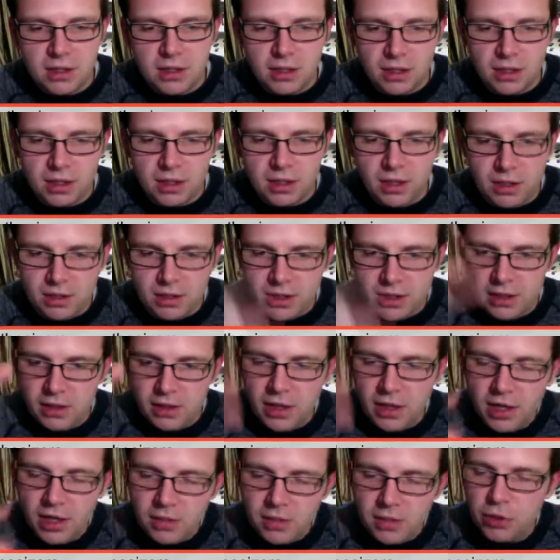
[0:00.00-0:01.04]
little
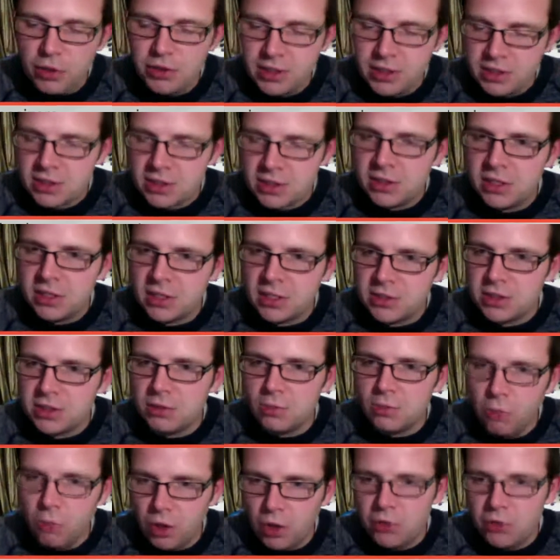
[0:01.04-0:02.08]
harmonics and things that
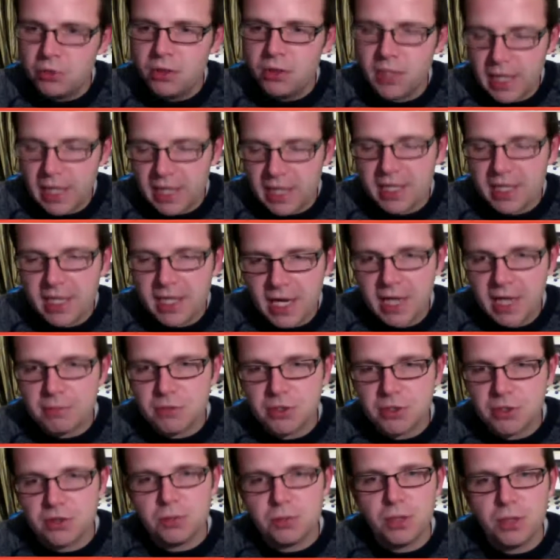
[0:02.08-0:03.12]
won't get
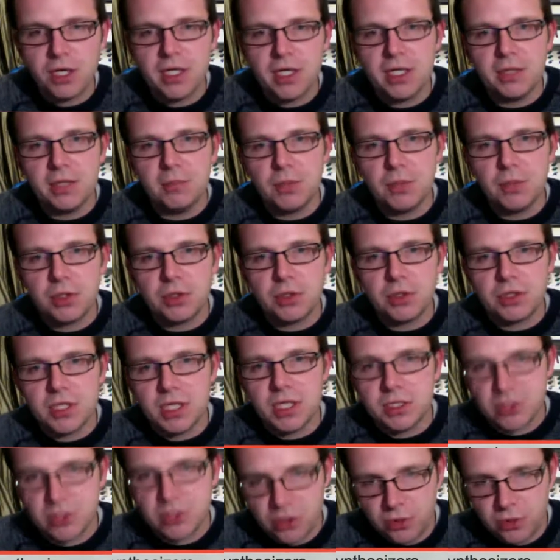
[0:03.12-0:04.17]
captured by it because they're
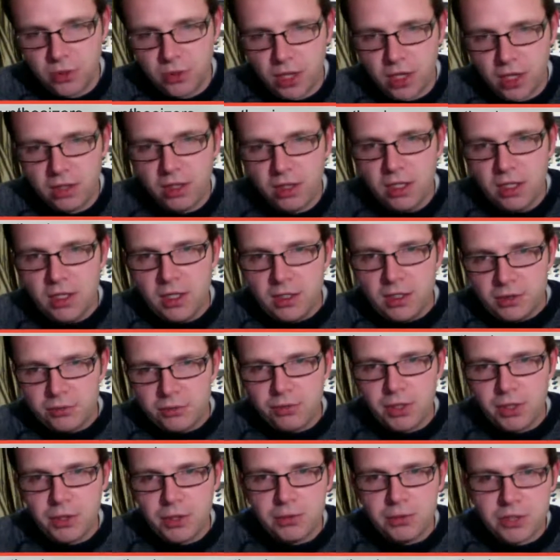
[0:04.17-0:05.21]
the
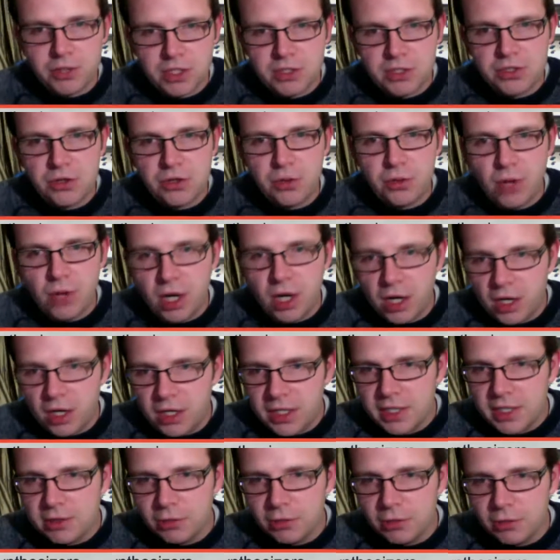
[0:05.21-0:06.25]
frequency's too high.
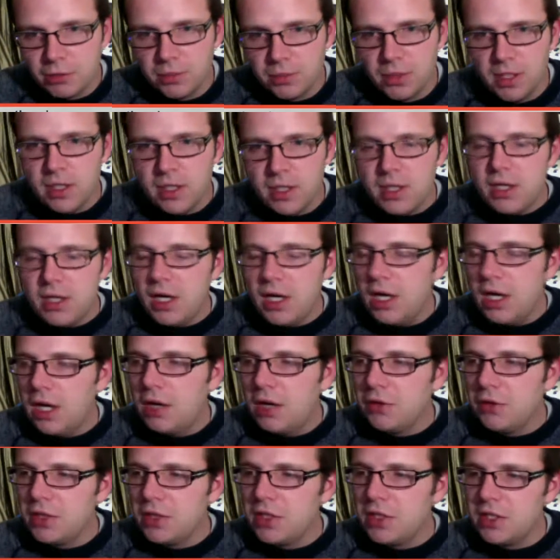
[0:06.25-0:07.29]

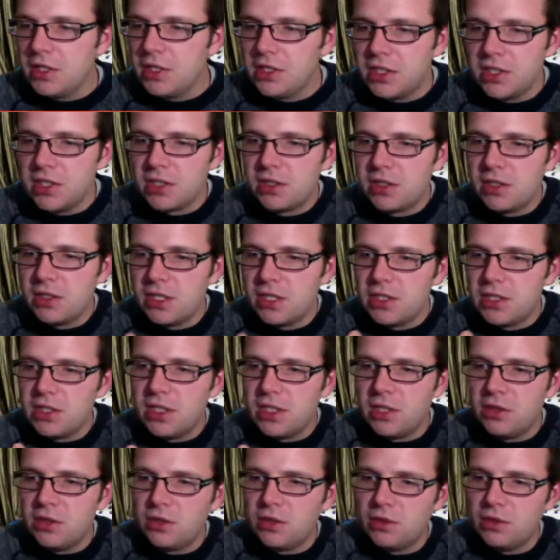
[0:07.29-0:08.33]
There's this
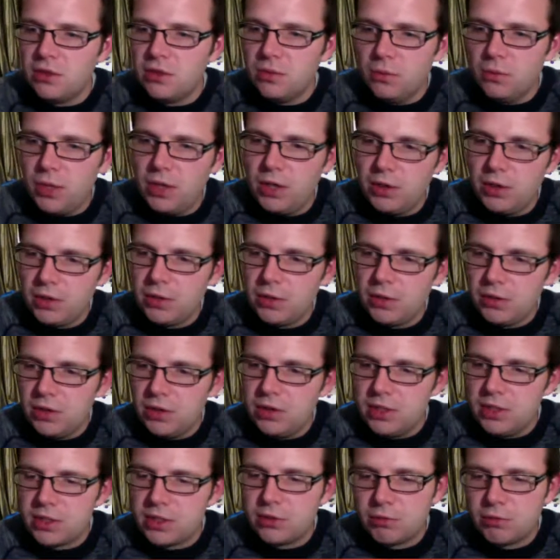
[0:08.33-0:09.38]
thing this
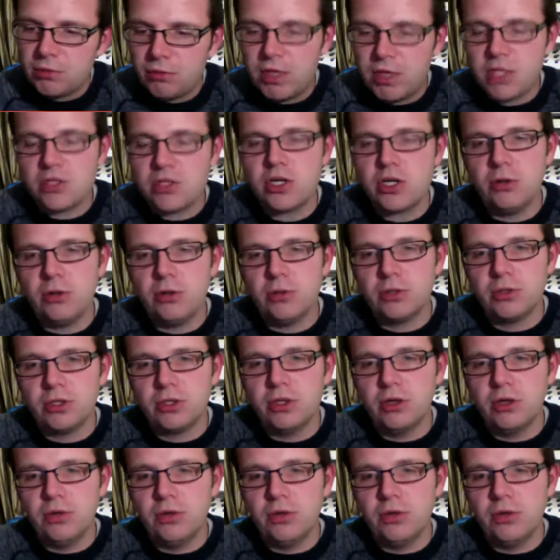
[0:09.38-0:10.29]
threshold of